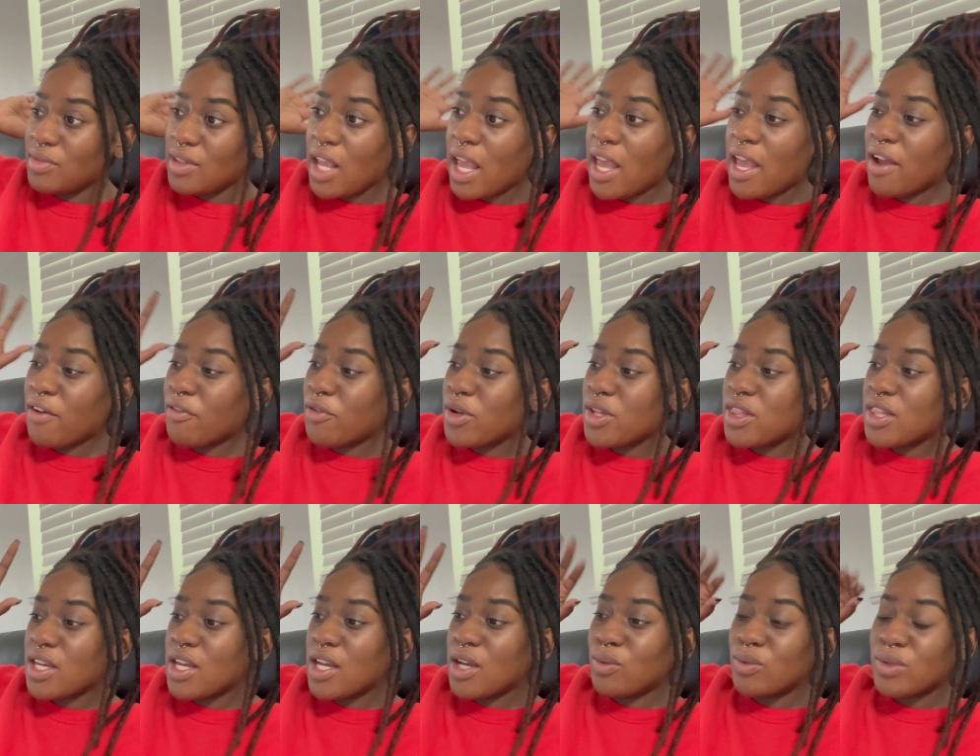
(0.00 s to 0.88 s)

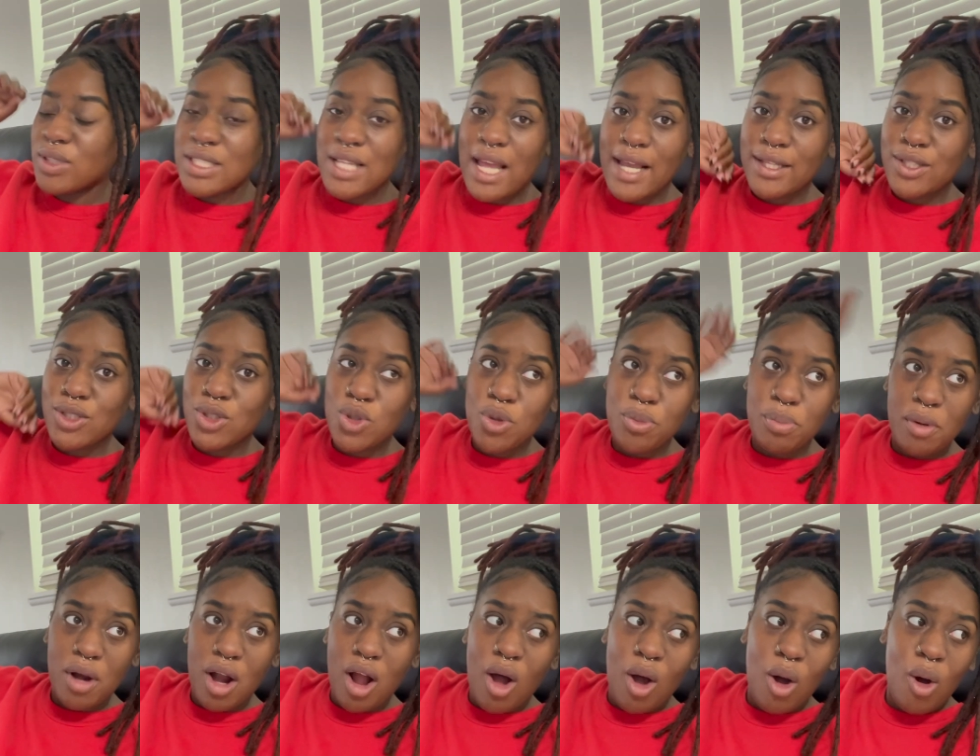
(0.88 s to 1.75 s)
everything was like
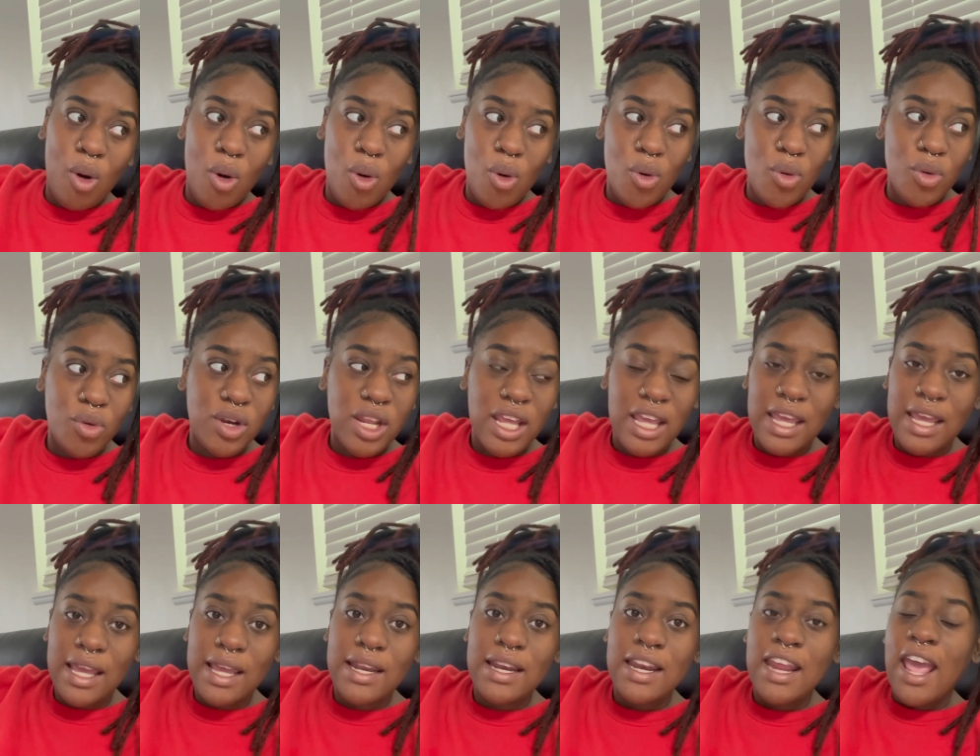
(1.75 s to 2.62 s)
super old
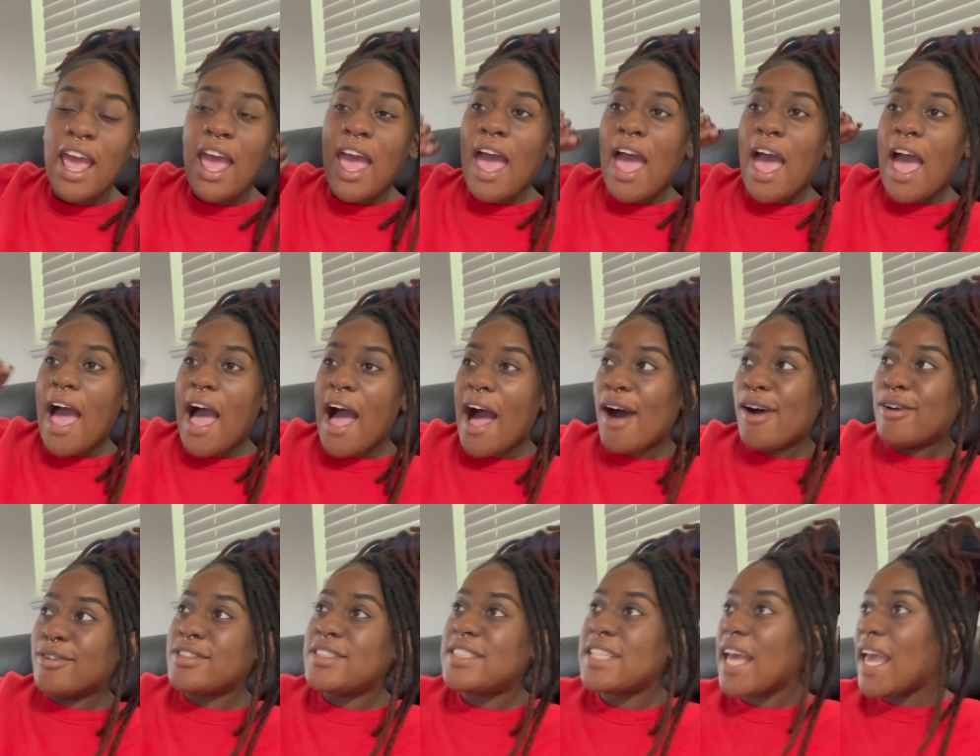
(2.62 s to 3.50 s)
and
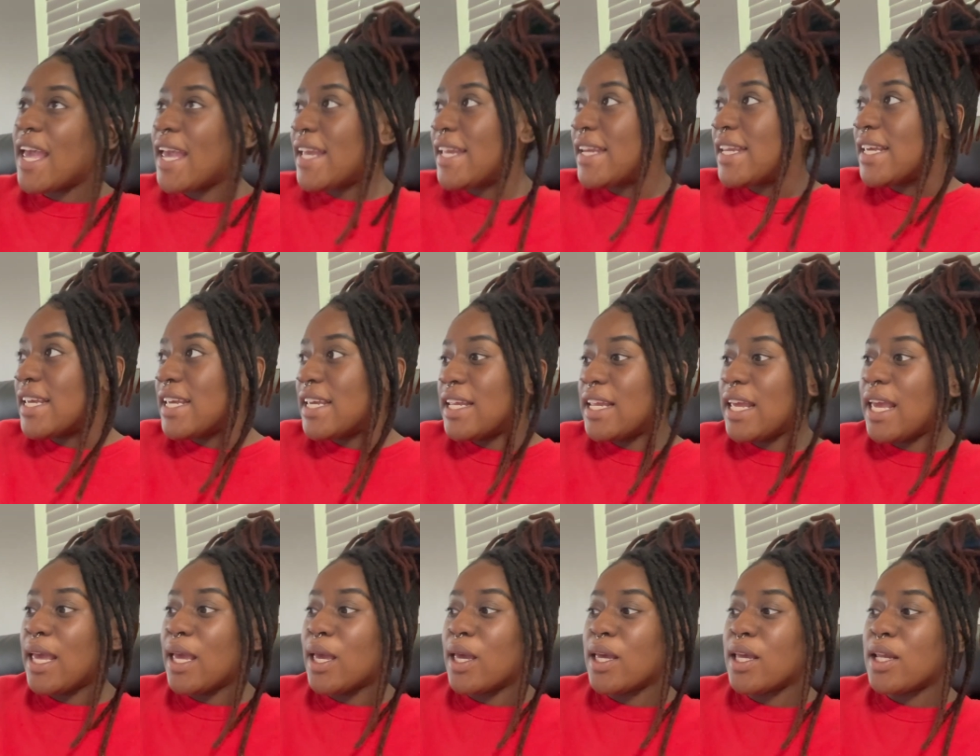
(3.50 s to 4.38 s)
outdated,
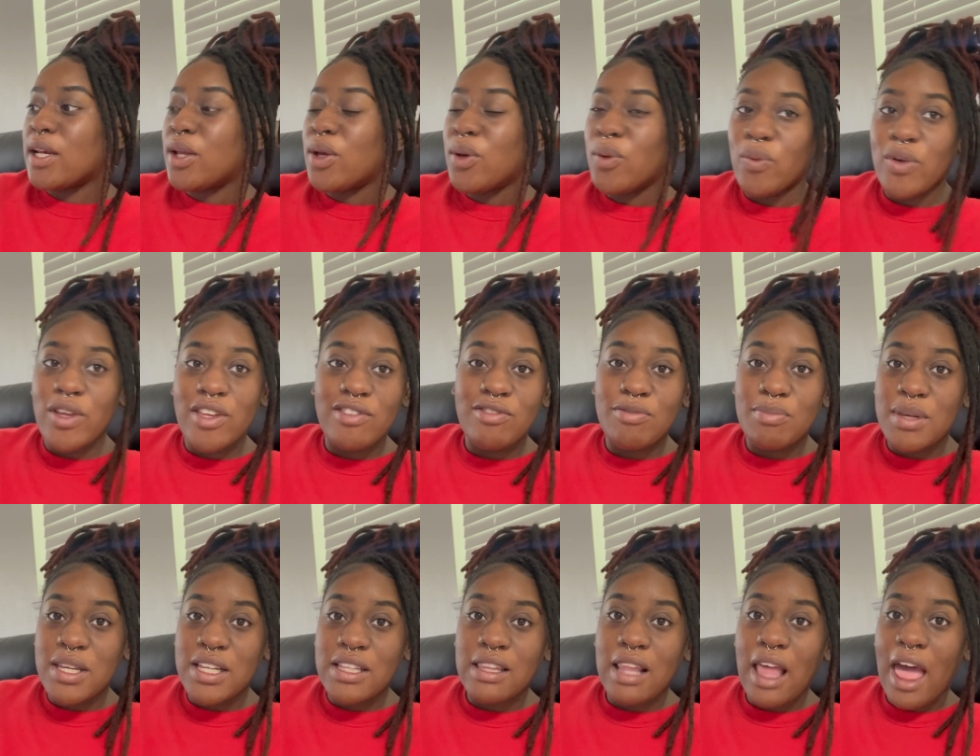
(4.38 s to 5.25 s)
and we've
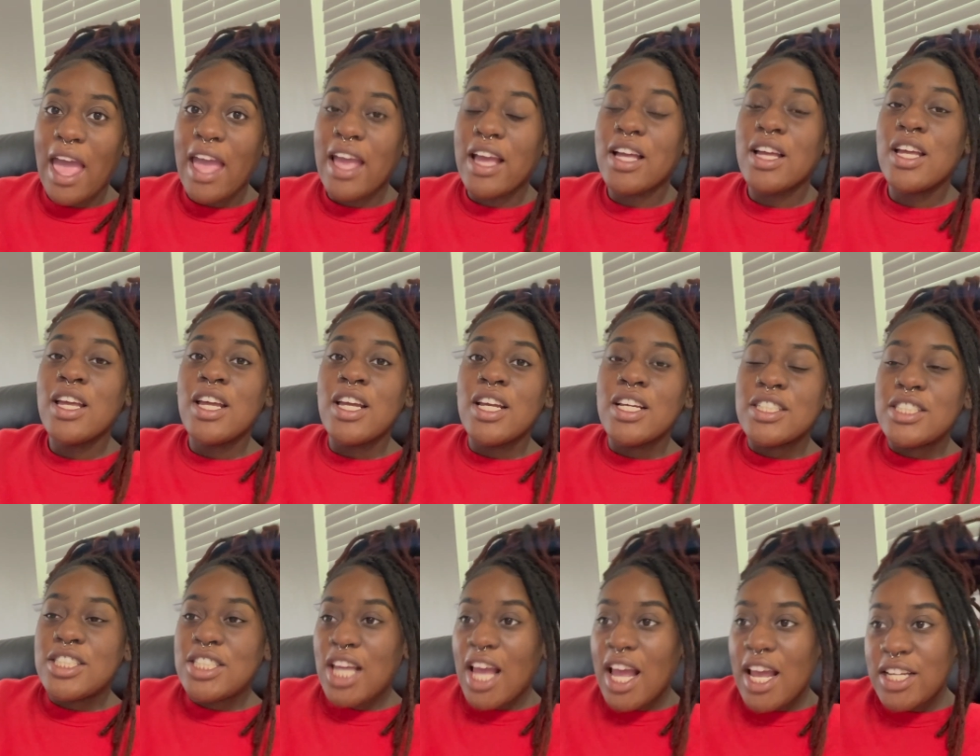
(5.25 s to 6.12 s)
been like
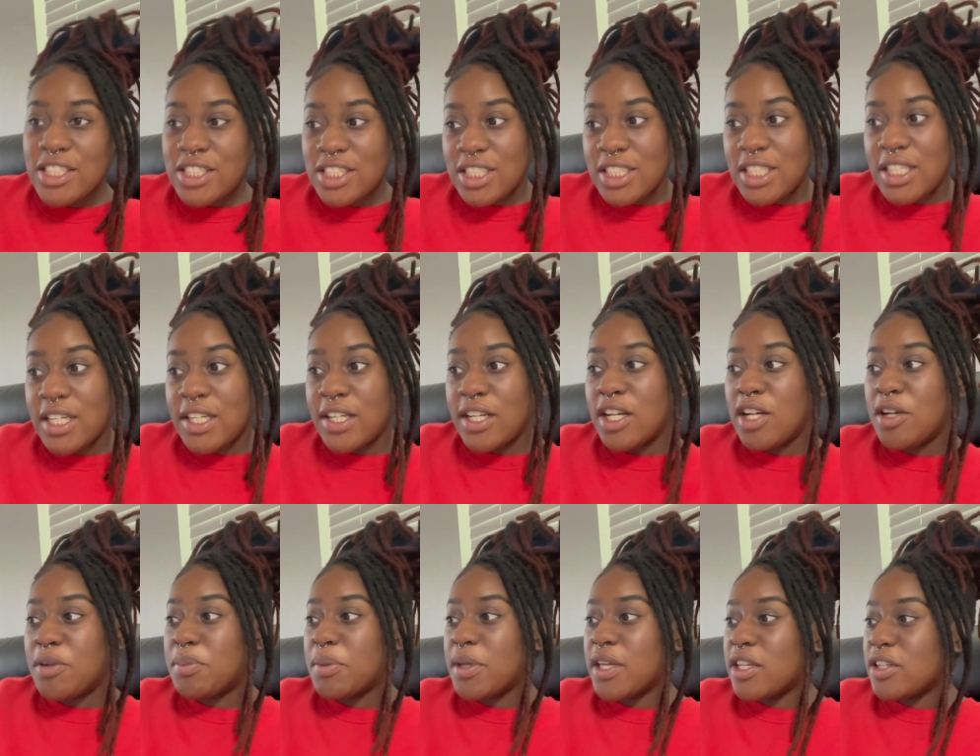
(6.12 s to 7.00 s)
changing it
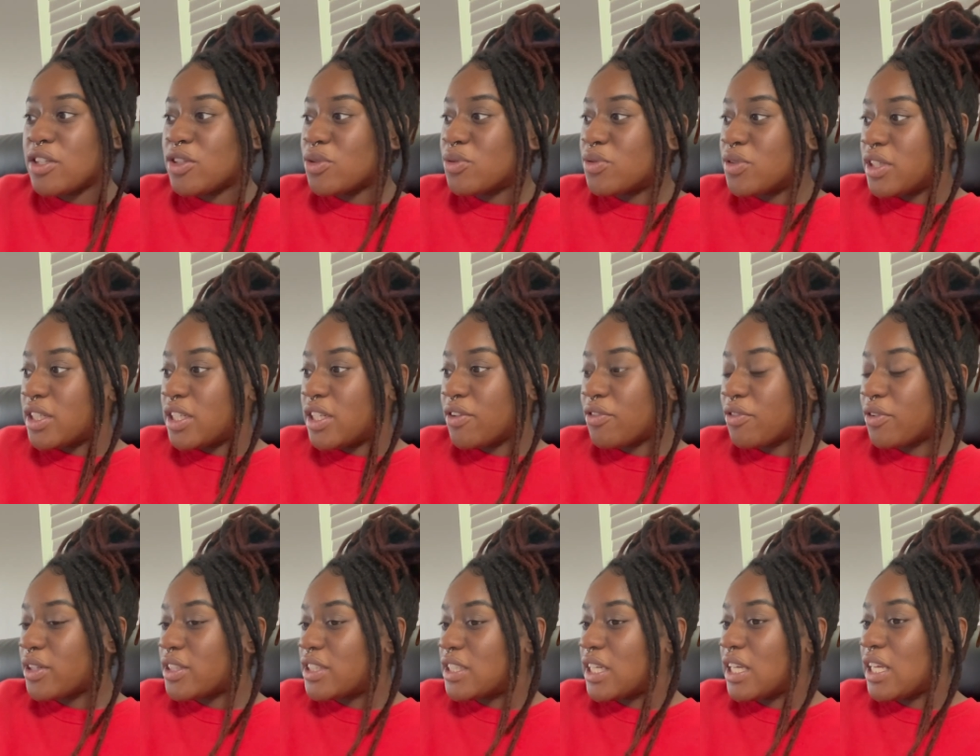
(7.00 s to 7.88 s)
up and doing
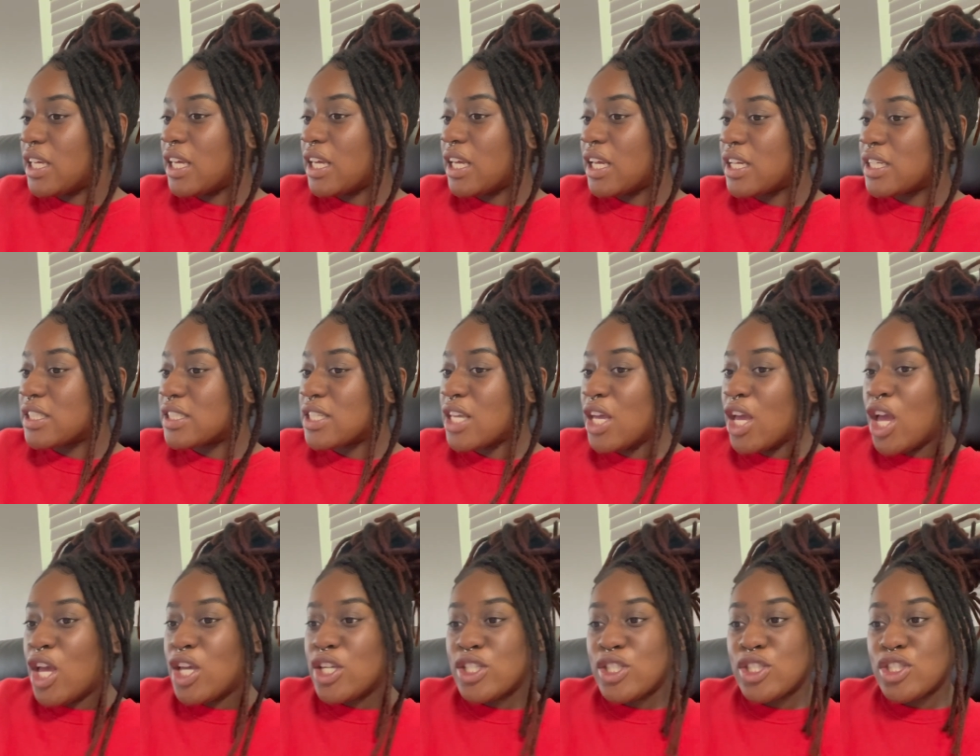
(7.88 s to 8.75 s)
different things.
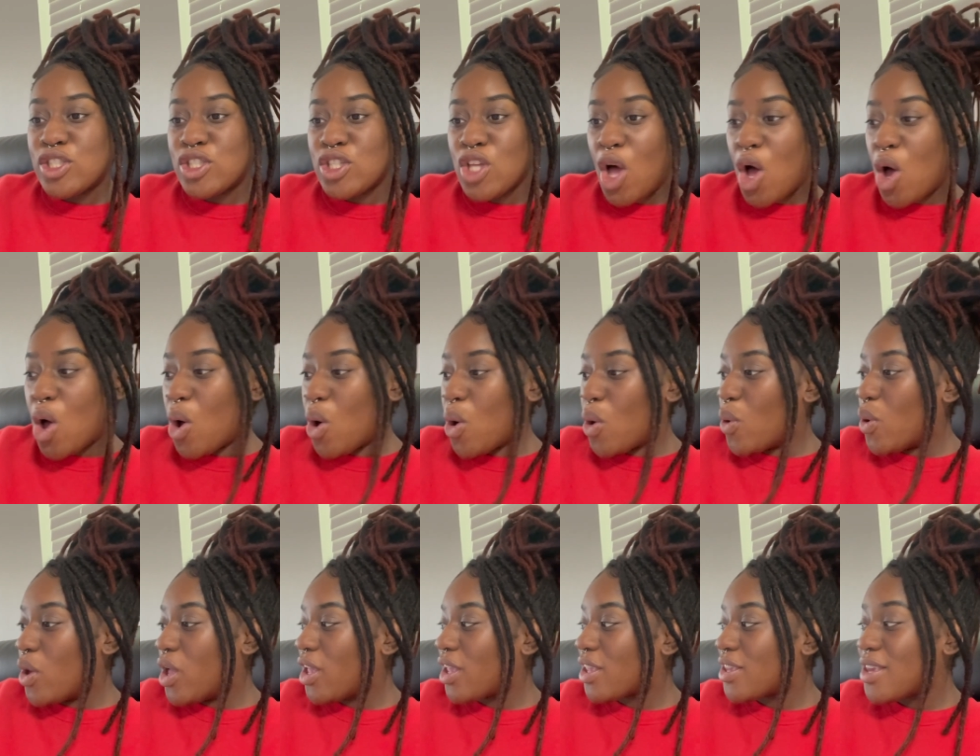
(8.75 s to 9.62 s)

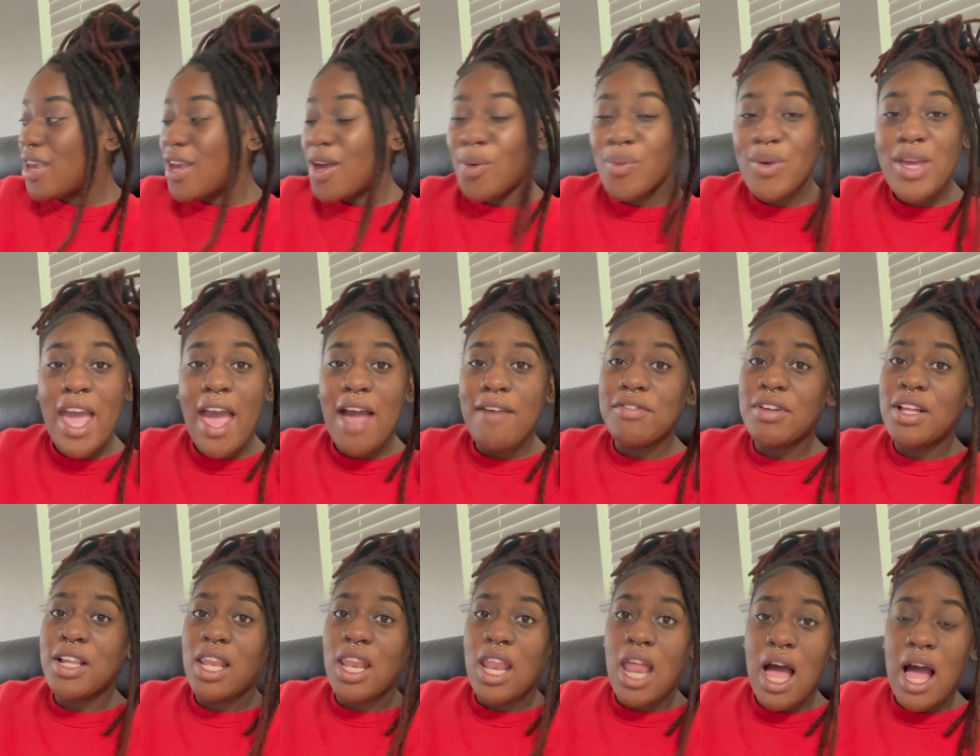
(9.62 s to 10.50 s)
So yeah, we have
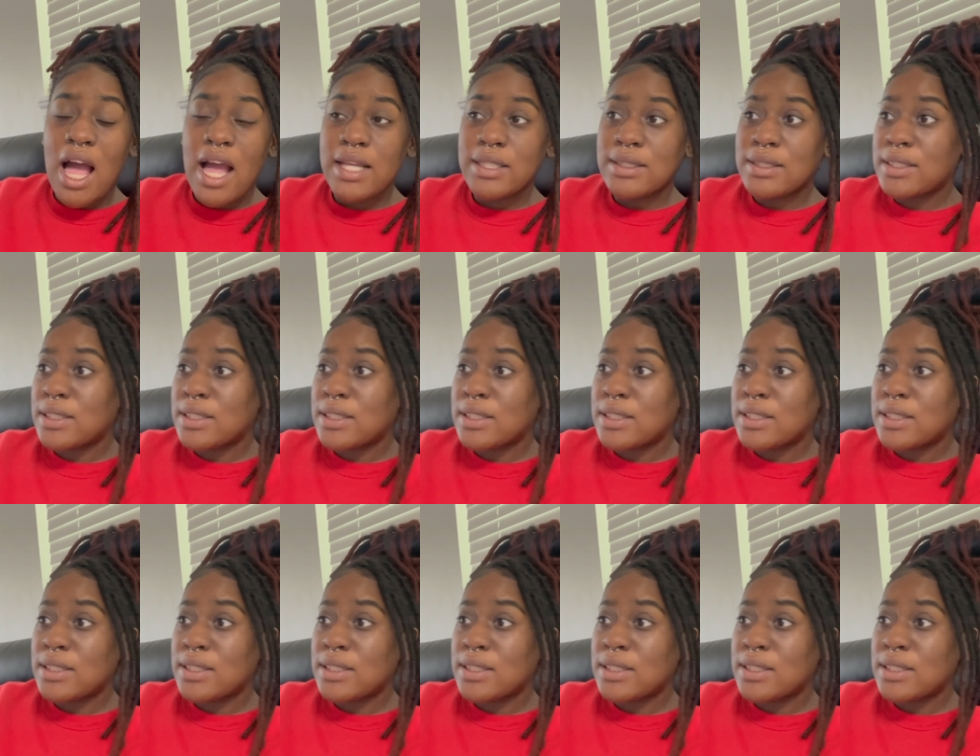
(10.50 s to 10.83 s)
a lot